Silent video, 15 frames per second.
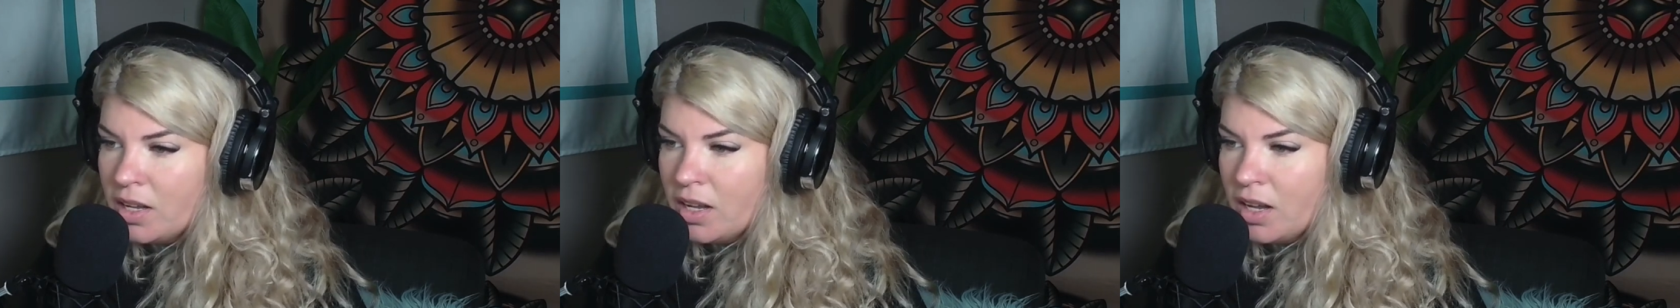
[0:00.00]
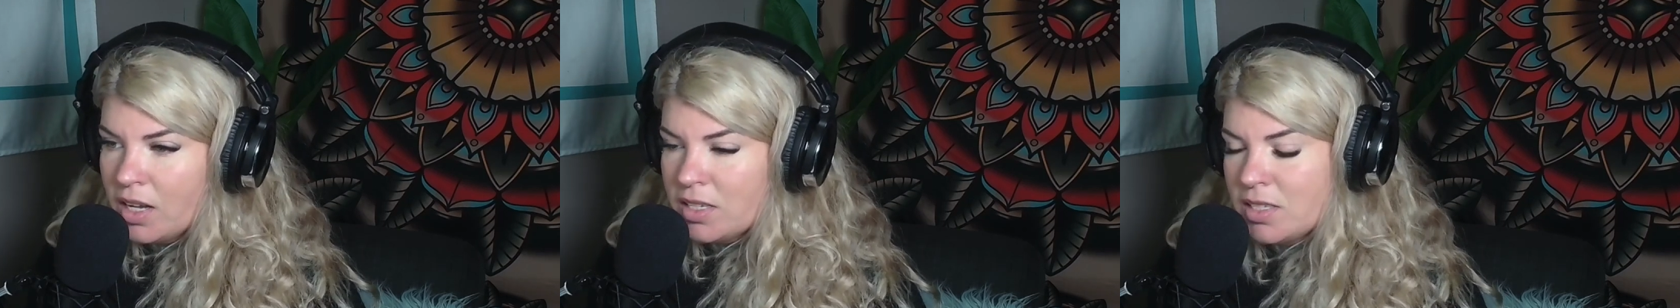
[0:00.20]

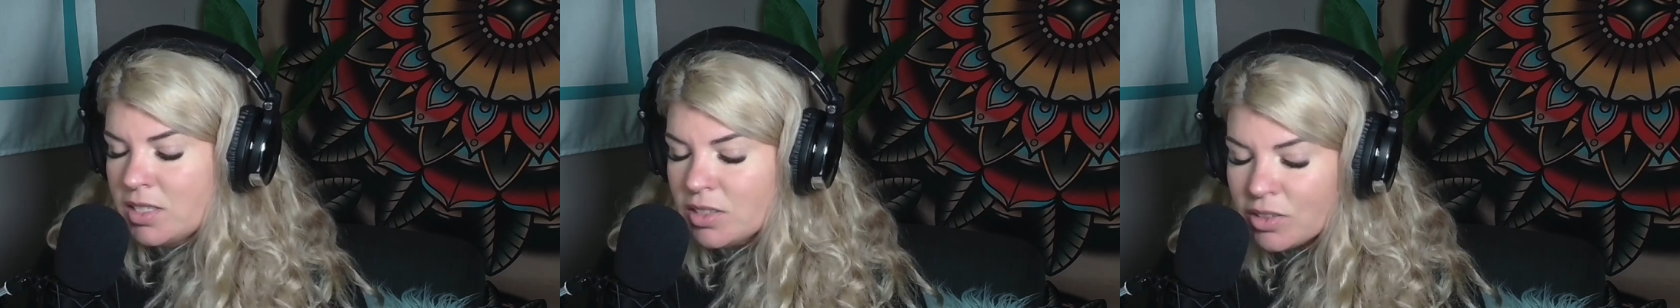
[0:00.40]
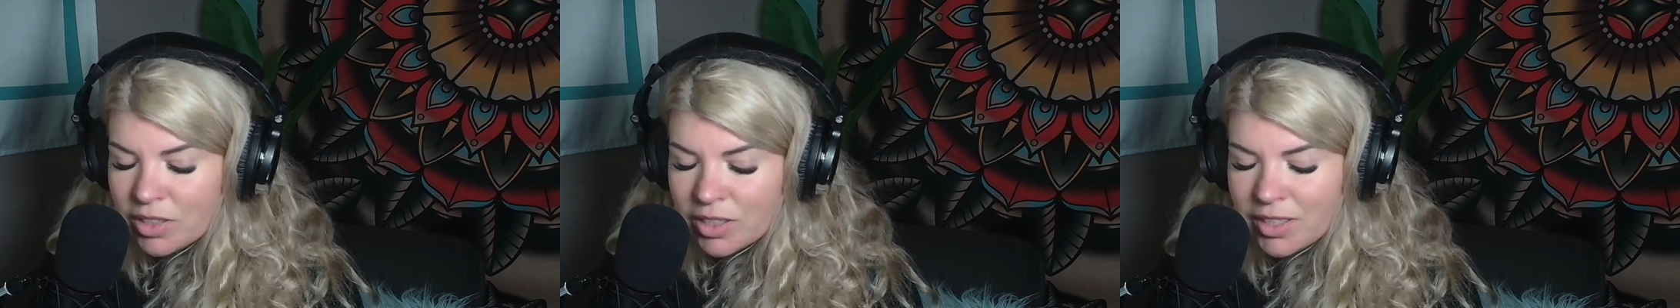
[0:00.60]
I
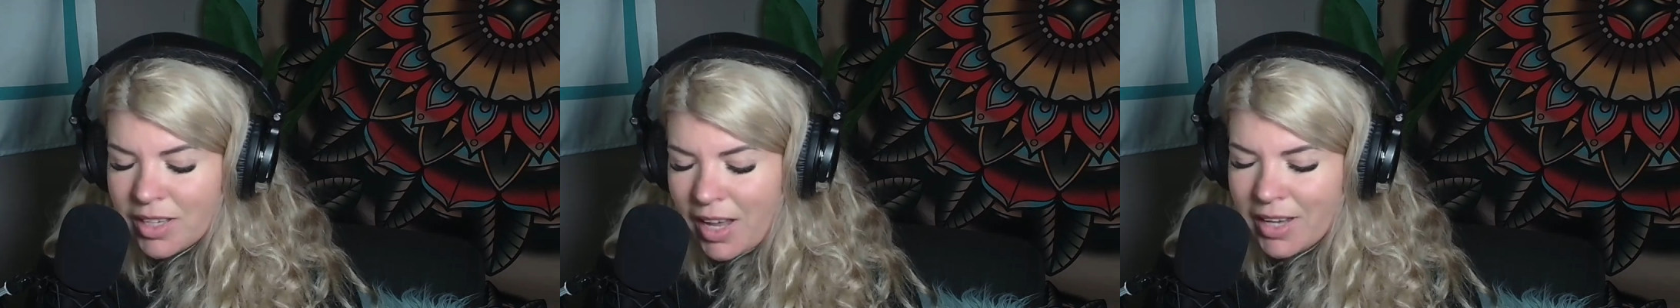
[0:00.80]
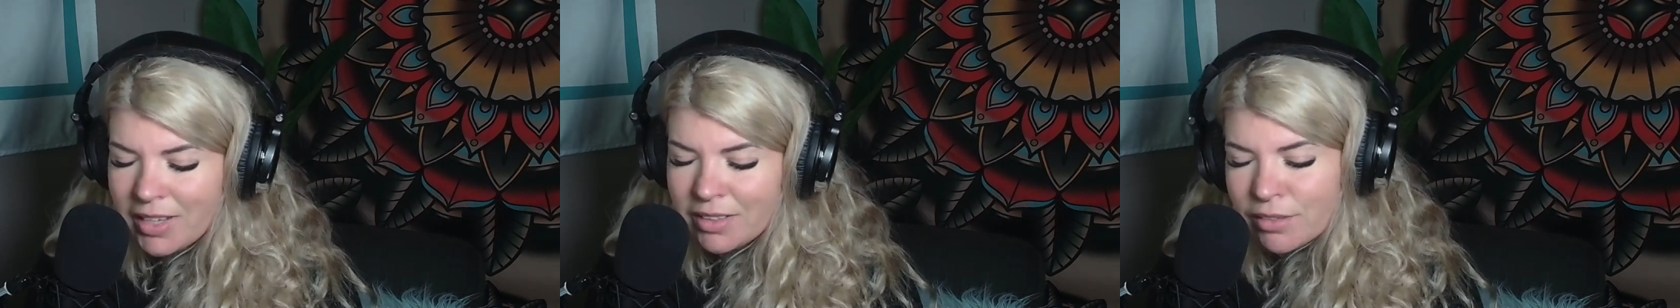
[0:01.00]
still could
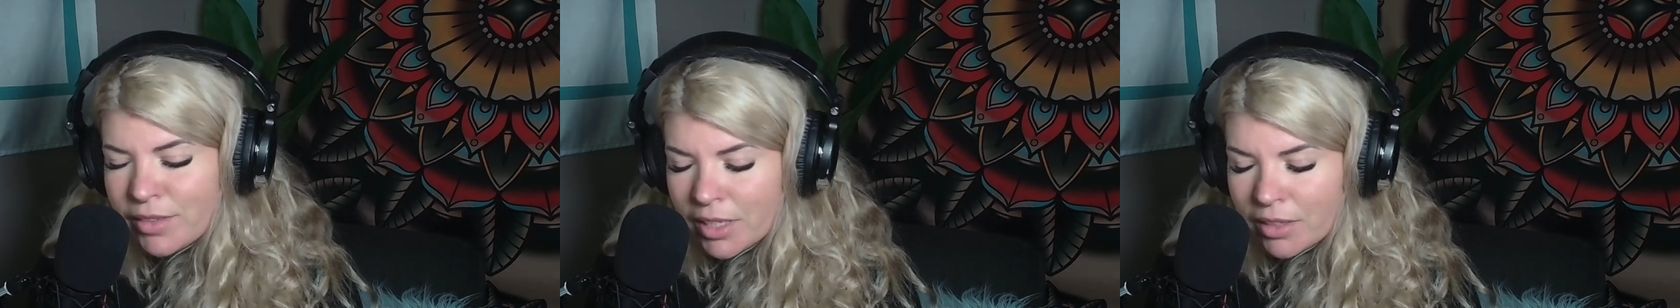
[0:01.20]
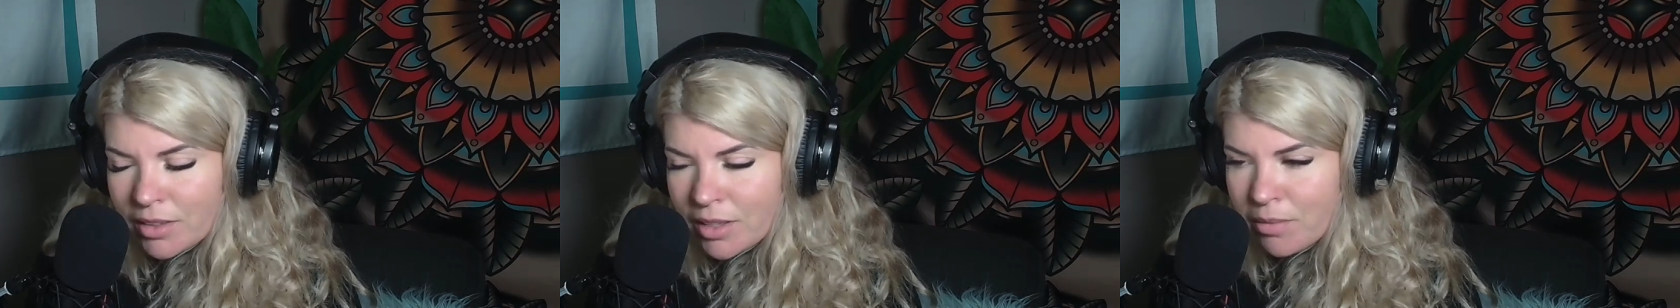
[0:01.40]
kind of
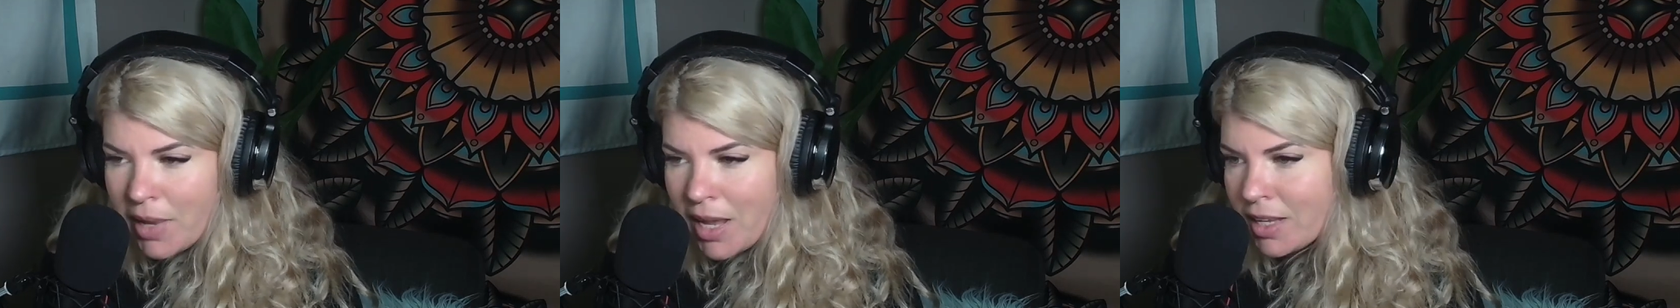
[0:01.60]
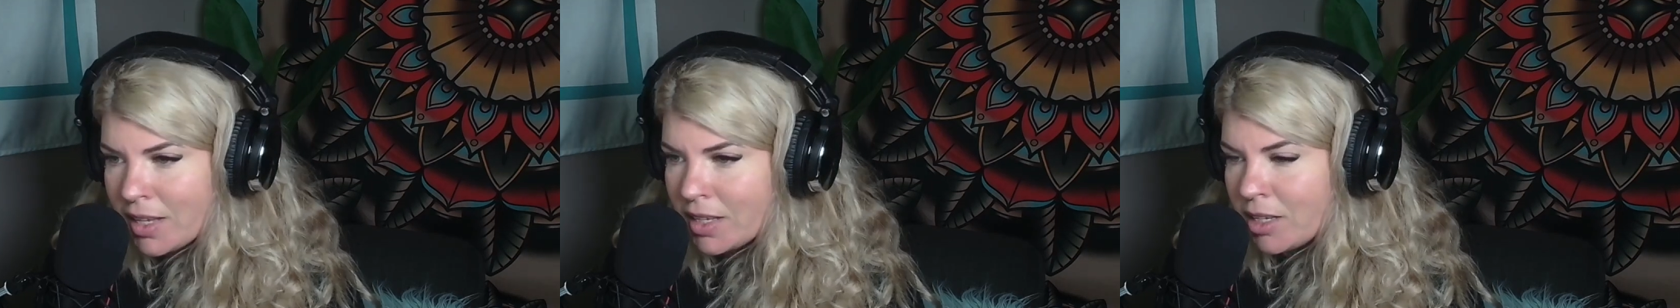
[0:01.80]
hear the
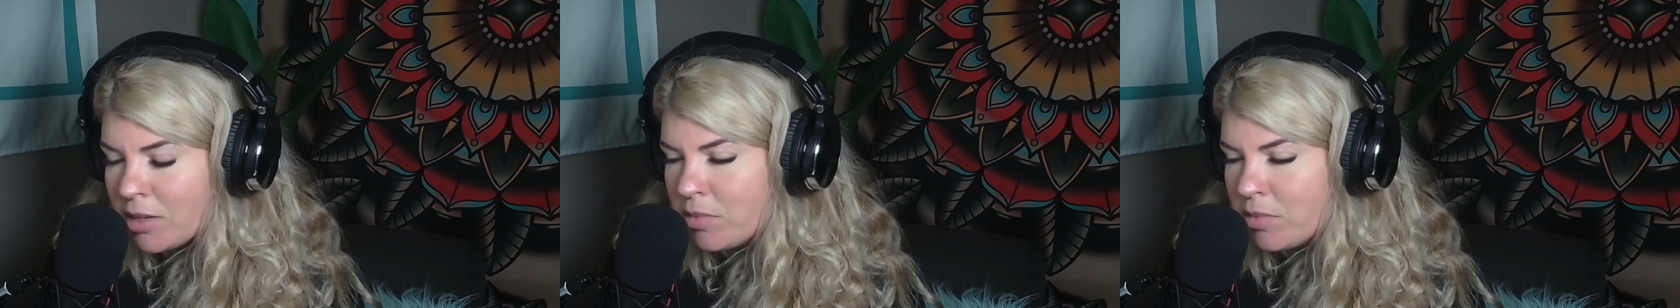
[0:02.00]
banging,